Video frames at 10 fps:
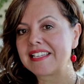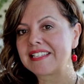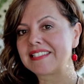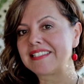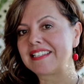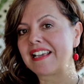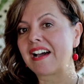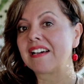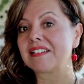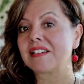is the
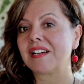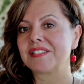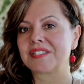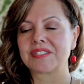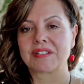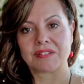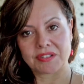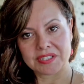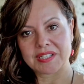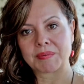unconscious
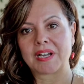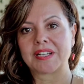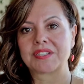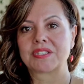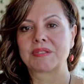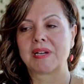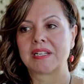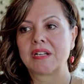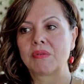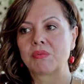or subconscious
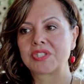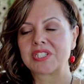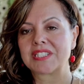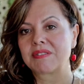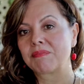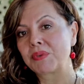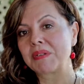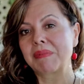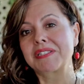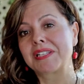mind, which is pretty
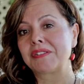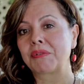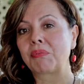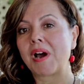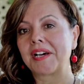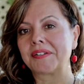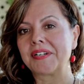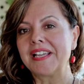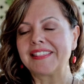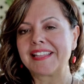much underwater.
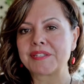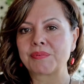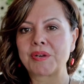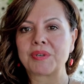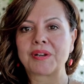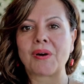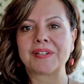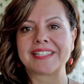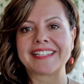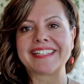That's why we call
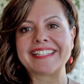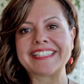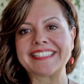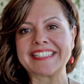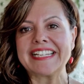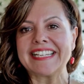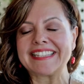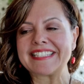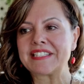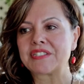it hidden.
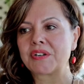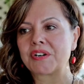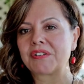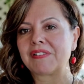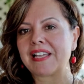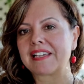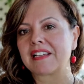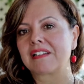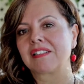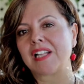This is sort of like a
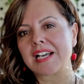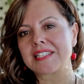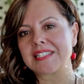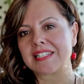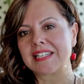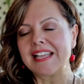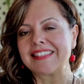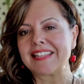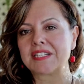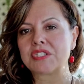closet
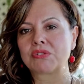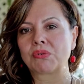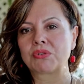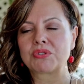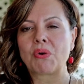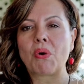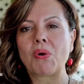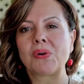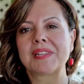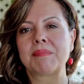that stores
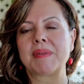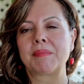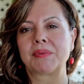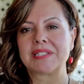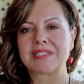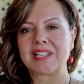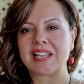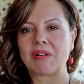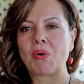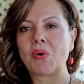all the memories
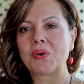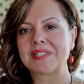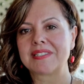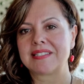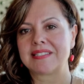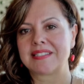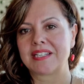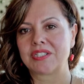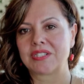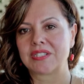and all the
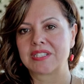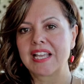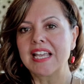sensations